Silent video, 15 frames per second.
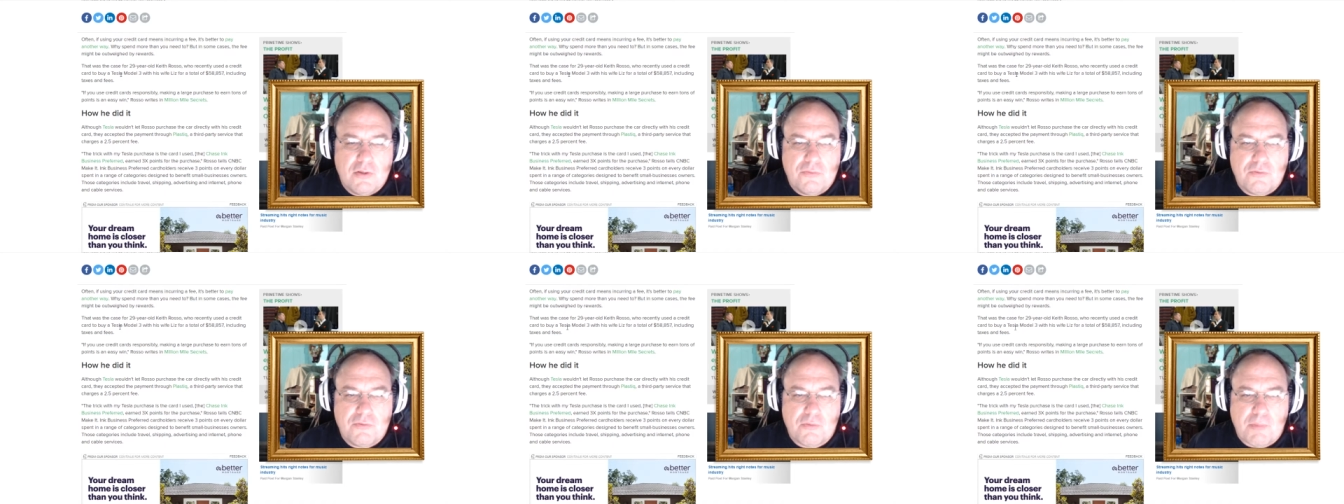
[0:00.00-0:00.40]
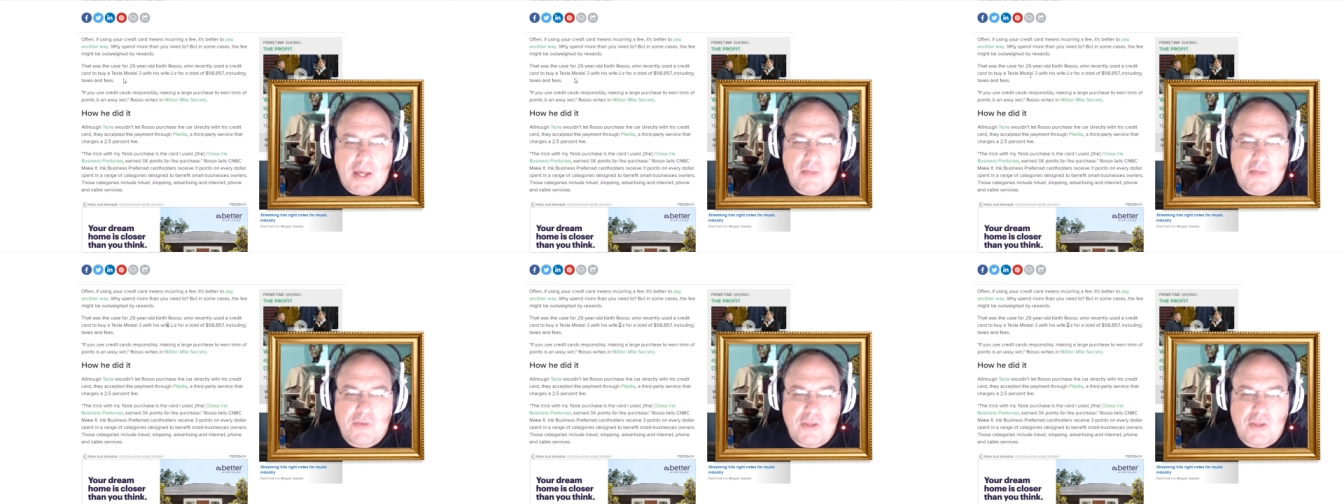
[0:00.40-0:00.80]
to buy a
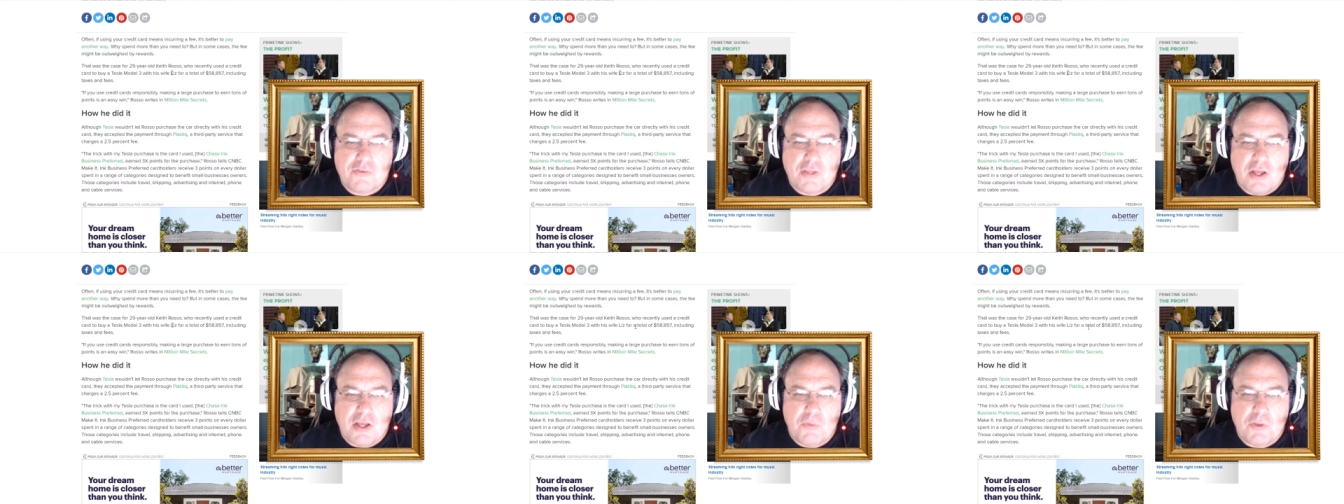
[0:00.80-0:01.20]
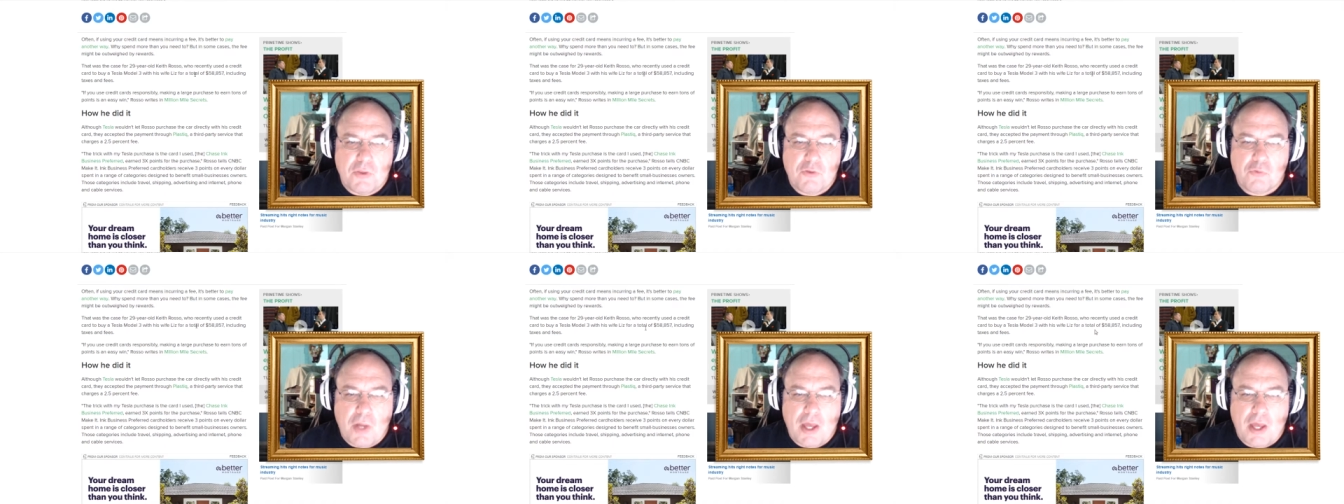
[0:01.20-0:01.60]
Tesla with his
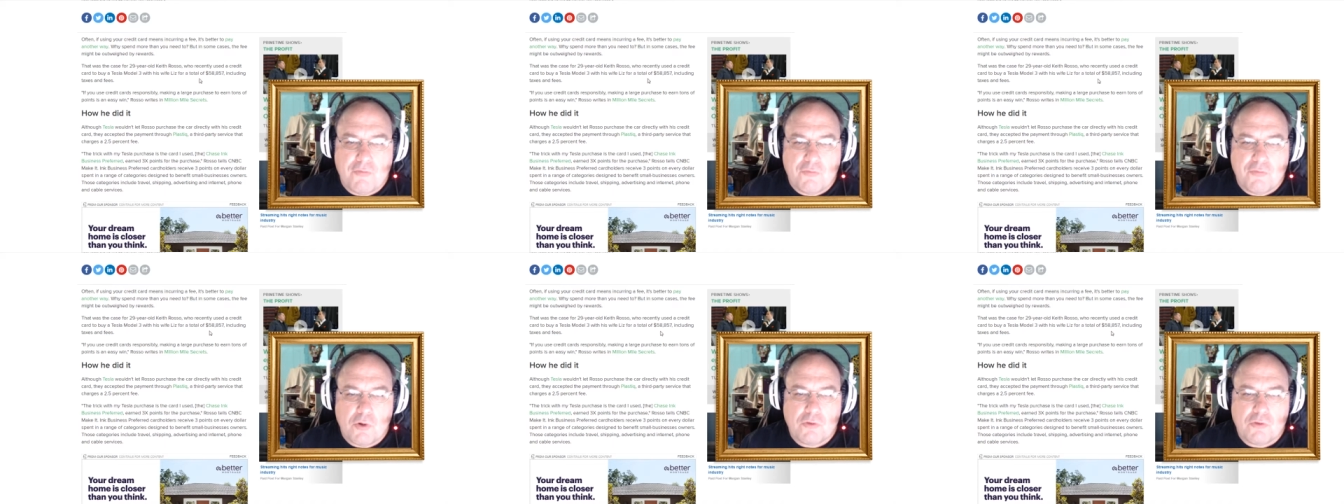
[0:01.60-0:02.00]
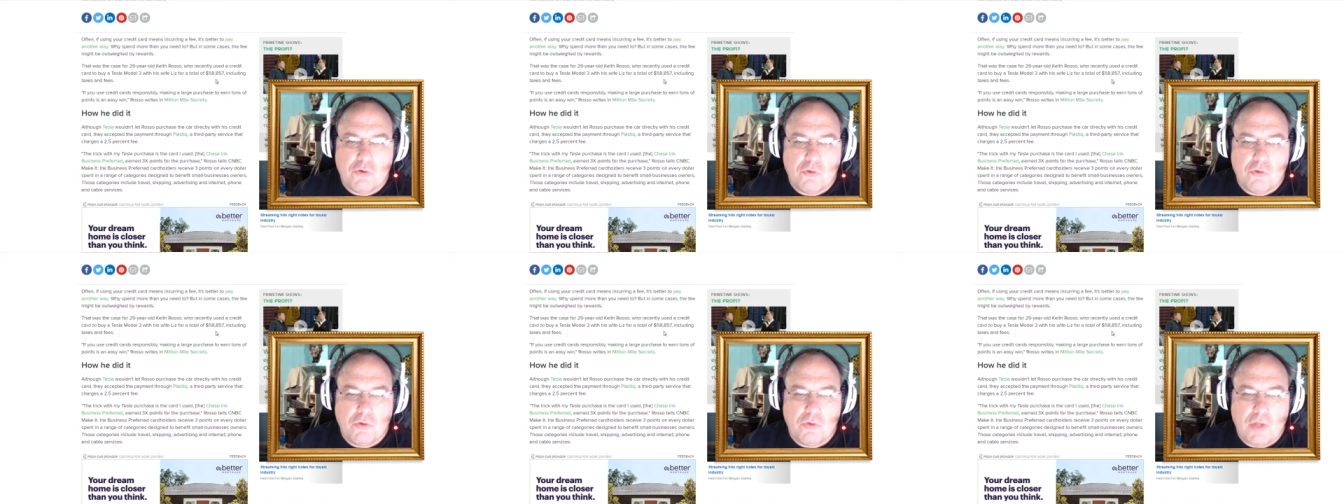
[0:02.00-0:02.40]
wife for a
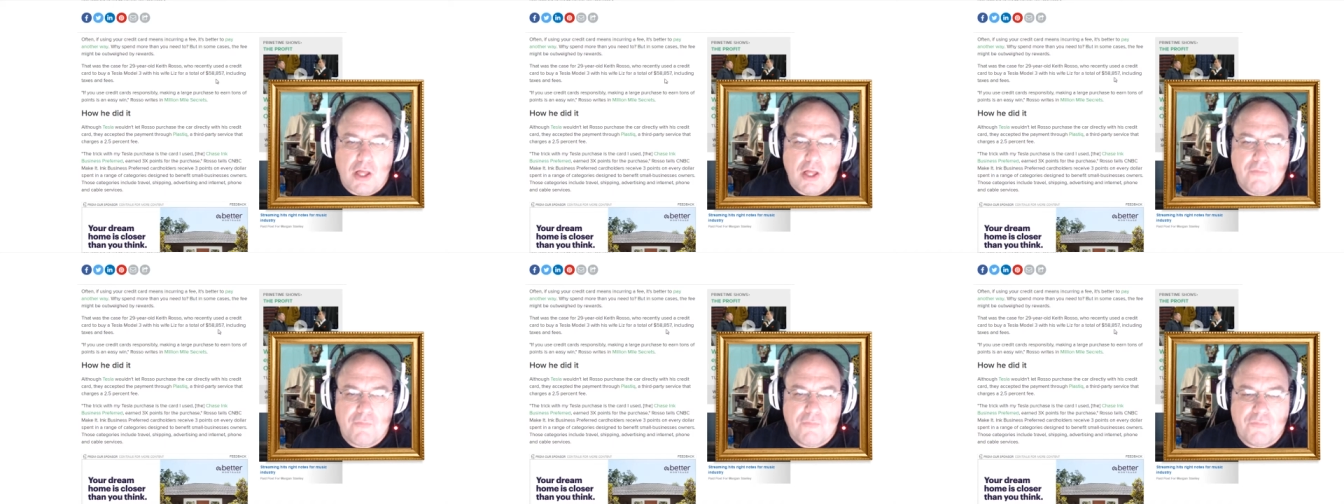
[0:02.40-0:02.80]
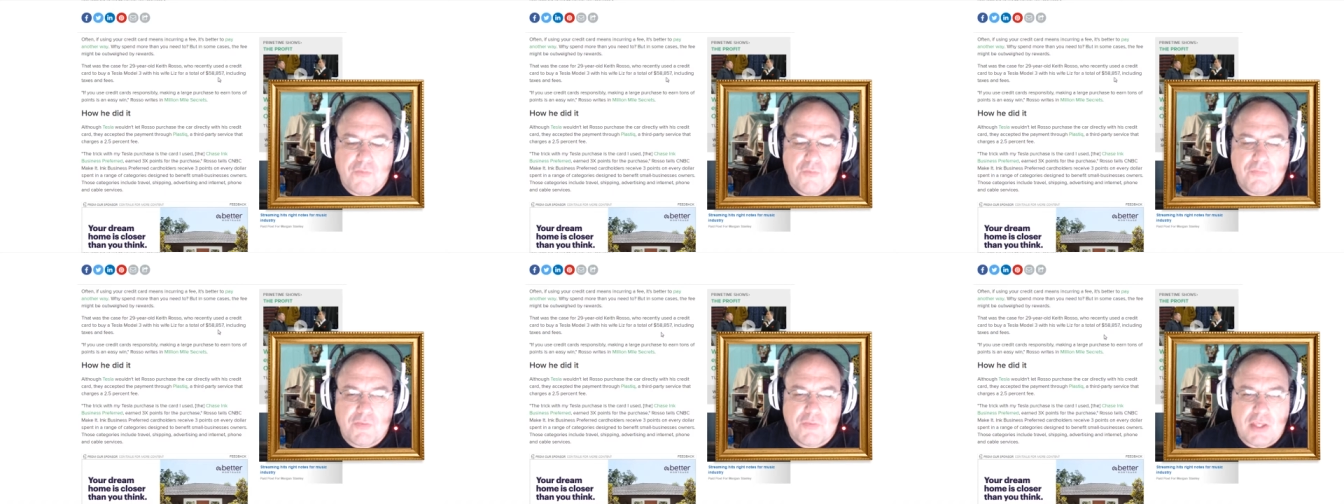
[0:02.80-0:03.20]
total of
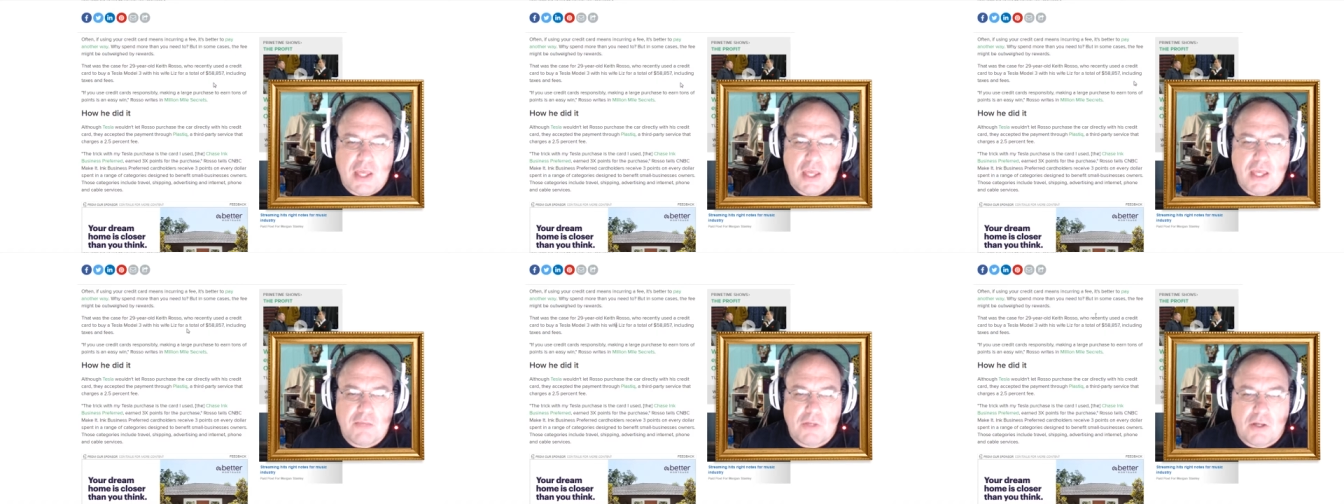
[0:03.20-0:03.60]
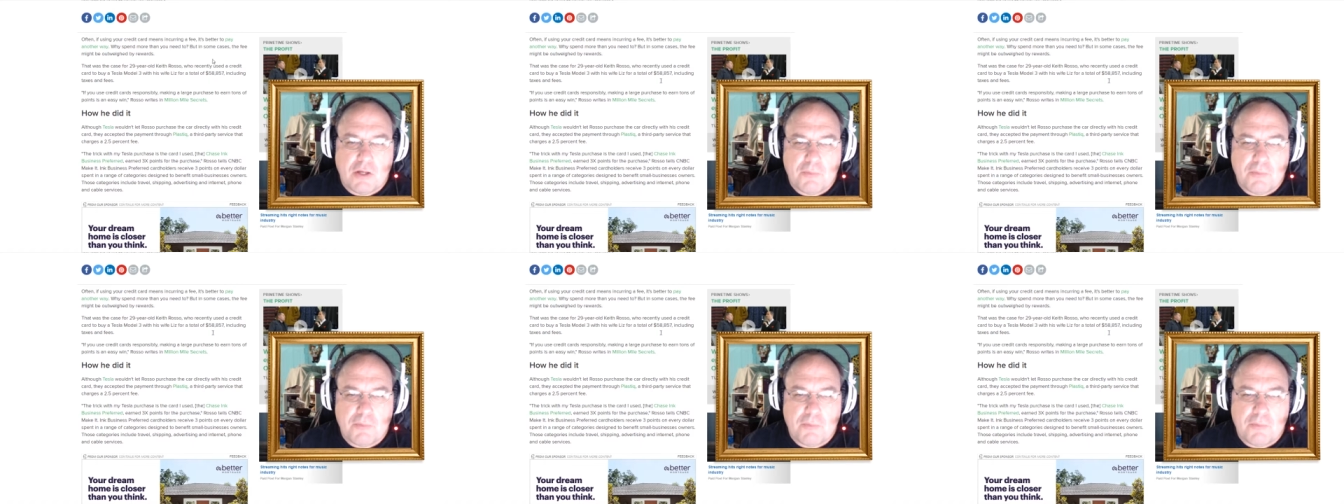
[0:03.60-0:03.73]
58, well,